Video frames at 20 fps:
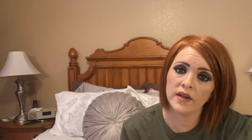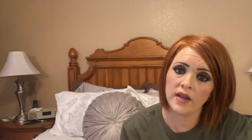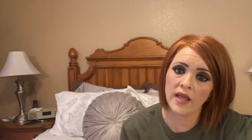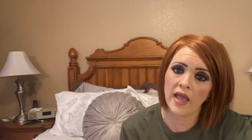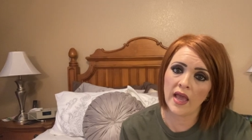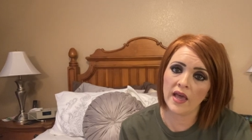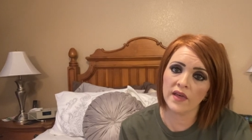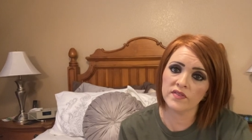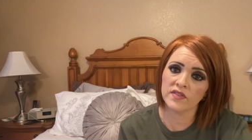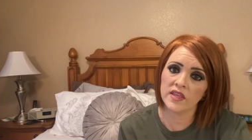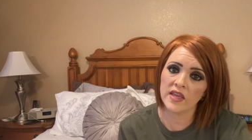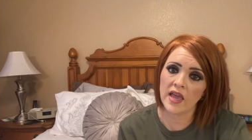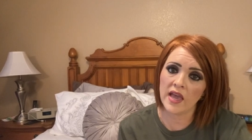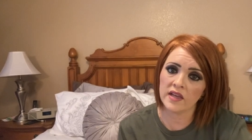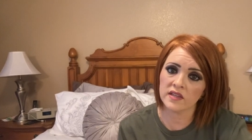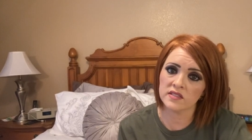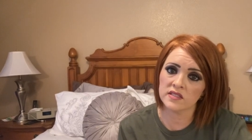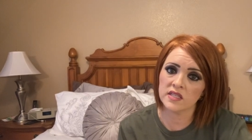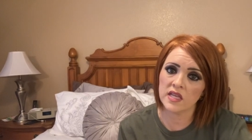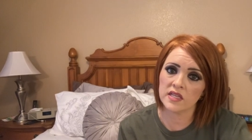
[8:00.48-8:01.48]
and had the
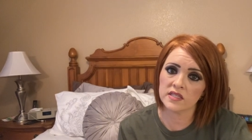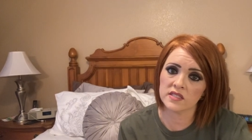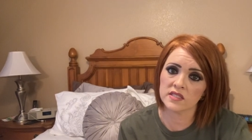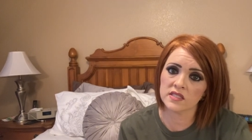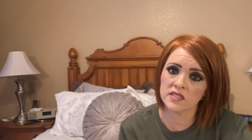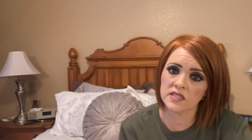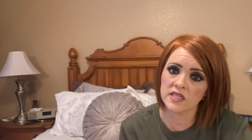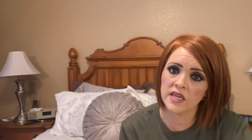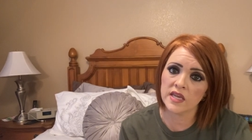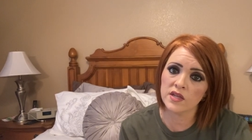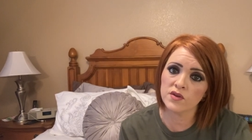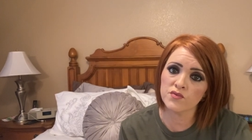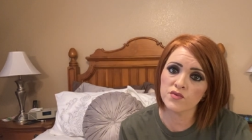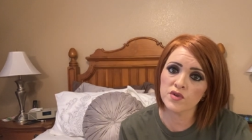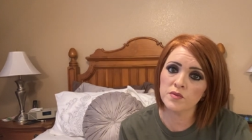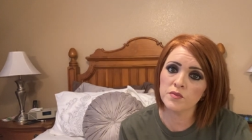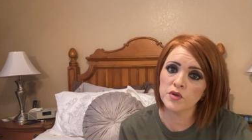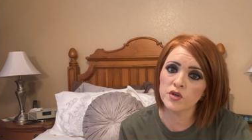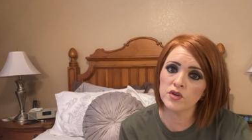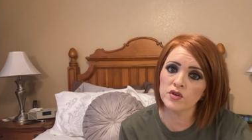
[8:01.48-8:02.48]
excess skin
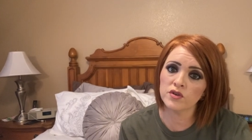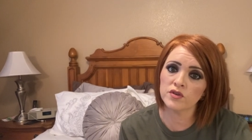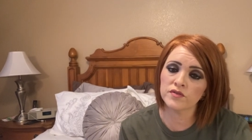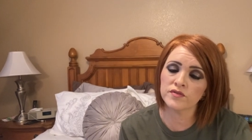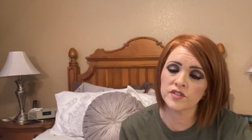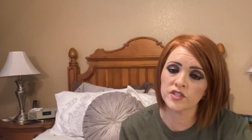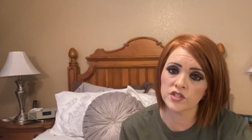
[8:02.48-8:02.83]
removed.